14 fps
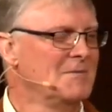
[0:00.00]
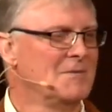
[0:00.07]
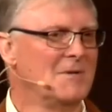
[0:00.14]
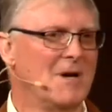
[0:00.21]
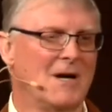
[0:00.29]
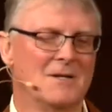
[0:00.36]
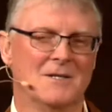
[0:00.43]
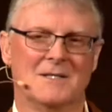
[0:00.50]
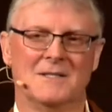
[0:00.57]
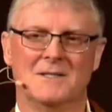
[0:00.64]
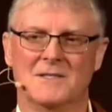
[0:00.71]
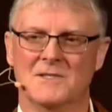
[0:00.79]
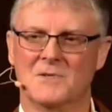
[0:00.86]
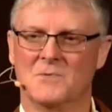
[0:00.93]
God looked at
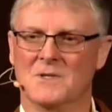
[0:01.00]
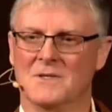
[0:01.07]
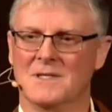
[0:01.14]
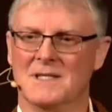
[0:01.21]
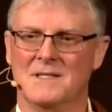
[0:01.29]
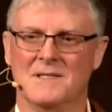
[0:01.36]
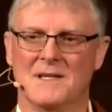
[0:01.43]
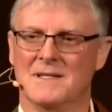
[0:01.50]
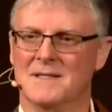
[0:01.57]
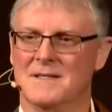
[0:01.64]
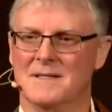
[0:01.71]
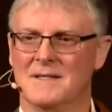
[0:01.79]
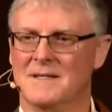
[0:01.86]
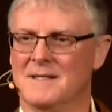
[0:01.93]
this world and he said,
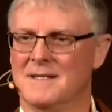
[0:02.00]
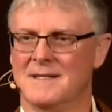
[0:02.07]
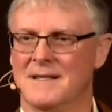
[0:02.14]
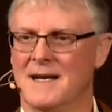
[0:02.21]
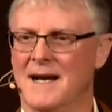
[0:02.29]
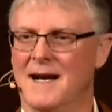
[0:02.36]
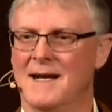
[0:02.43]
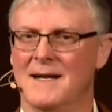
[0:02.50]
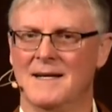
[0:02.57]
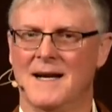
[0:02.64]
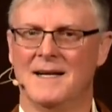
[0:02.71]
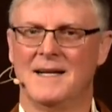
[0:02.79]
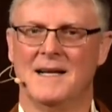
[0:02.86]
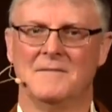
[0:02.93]
I,
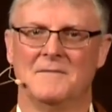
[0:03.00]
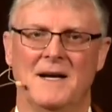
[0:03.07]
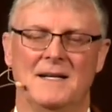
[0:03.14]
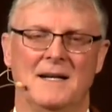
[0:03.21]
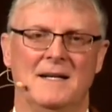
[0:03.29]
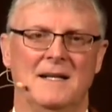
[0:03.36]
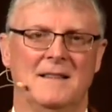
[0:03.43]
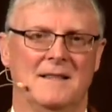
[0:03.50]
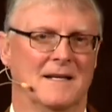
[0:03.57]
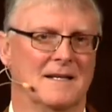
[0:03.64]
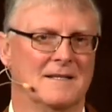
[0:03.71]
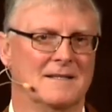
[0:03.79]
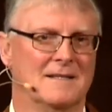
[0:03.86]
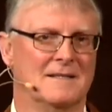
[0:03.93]
I can't find anything.
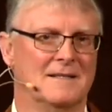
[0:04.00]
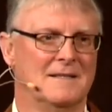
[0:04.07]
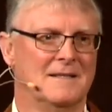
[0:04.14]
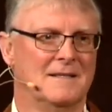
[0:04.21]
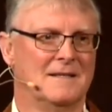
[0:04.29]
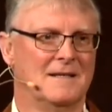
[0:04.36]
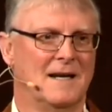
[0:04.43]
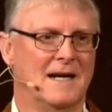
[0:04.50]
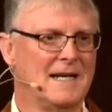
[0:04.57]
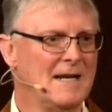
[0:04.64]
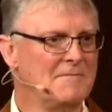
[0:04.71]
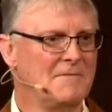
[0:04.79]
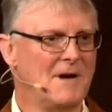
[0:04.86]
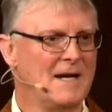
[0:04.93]
I
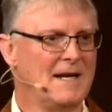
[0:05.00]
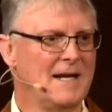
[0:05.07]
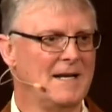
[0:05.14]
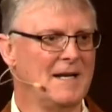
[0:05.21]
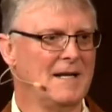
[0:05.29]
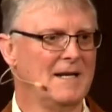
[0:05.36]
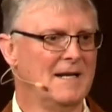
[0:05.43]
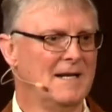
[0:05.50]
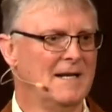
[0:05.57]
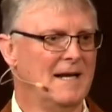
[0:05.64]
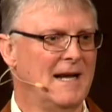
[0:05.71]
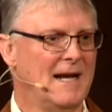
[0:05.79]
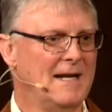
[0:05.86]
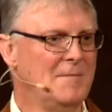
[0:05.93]
can't find any,
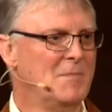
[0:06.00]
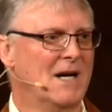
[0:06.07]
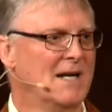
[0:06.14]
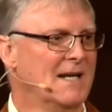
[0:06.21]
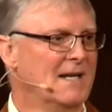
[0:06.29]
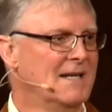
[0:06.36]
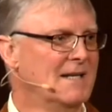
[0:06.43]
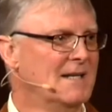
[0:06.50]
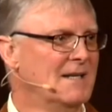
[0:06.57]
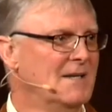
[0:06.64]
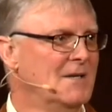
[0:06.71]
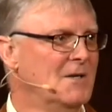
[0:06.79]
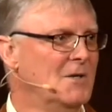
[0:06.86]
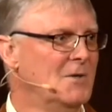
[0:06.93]
anybody
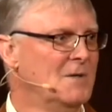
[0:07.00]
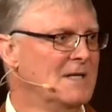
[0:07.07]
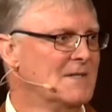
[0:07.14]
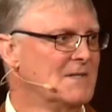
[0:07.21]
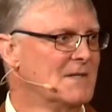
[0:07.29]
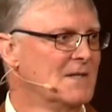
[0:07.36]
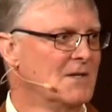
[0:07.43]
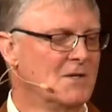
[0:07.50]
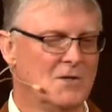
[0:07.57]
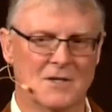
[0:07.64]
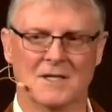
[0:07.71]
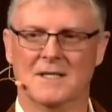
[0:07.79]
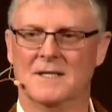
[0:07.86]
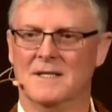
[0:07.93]
who is
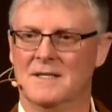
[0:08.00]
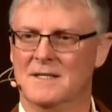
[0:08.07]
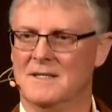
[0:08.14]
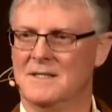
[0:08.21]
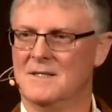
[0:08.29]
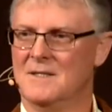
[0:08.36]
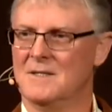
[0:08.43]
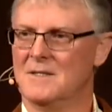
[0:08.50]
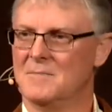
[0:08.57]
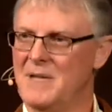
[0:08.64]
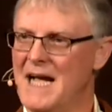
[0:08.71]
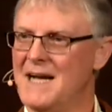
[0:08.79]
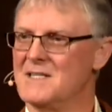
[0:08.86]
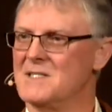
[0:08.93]
good,
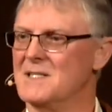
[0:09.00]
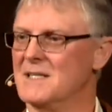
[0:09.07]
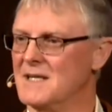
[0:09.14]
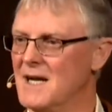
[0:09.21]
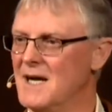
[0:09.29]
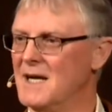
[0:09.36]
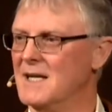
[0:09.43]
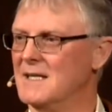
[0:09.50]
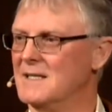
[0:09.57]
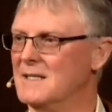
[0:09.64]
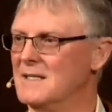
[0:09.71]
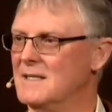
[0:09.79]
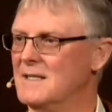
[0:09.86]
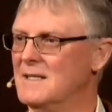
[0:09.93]
compassionate, kind,
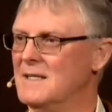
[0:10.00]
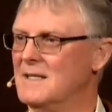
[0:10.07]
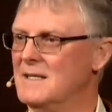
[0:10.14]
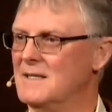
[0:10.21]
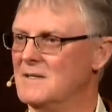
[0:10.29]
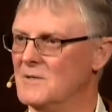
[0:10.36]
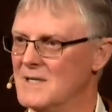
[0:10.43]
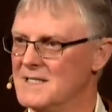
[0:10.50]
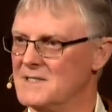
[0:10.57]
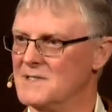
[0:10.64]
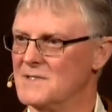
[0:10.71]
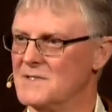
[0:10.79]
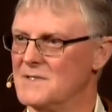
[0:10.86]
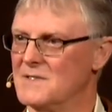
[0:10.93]

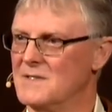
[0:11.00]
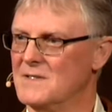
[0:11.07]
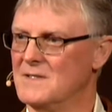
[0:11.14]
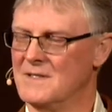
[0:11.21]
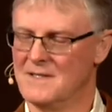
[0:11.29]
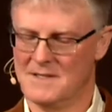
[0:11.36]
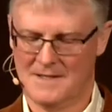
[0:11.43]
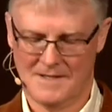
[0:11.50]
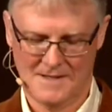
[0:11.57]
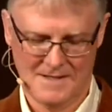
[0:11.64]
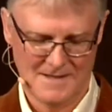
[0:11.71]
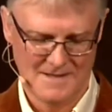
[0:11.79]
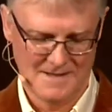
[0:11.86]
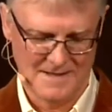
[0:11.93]
gracious.
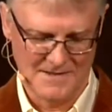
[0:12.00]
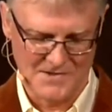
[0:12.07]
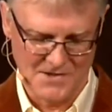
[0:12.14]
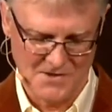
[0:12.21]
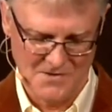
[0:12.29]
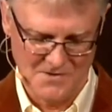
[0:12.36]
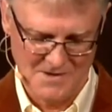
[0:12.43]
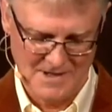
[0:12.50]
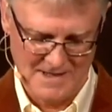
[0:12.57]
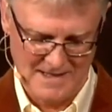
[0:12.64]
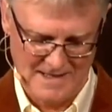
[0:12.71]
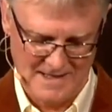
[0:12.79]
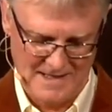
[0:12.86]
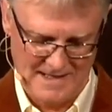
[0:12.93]
And so
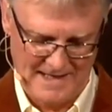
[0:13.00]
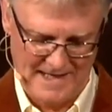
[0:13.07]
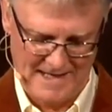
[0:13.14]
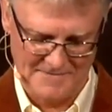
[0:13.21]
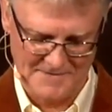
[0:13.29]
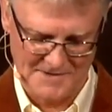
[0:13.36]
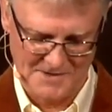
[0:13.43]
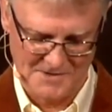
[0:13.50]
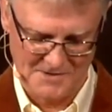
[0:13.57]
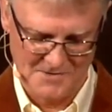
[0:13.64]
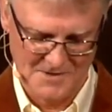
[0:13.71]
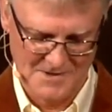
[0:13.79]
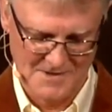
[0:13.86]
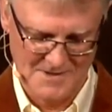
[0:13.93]
I have to
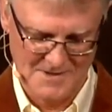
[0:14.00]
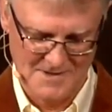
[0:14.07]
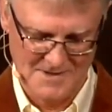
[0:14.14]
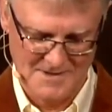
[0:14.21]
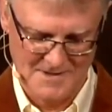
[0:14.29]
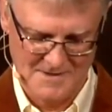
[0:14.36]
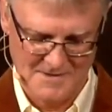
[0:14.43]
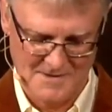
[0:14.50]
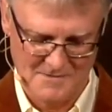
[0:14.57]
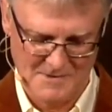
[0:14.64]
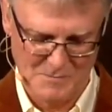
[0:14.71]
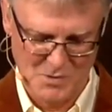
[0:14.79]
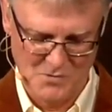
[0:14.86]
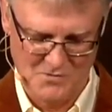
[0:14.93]

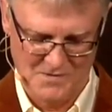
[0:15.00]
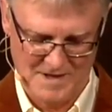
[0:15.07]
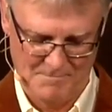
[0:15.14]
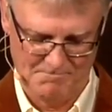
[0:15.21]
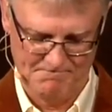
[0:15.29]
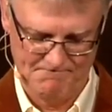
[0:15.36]
remove them.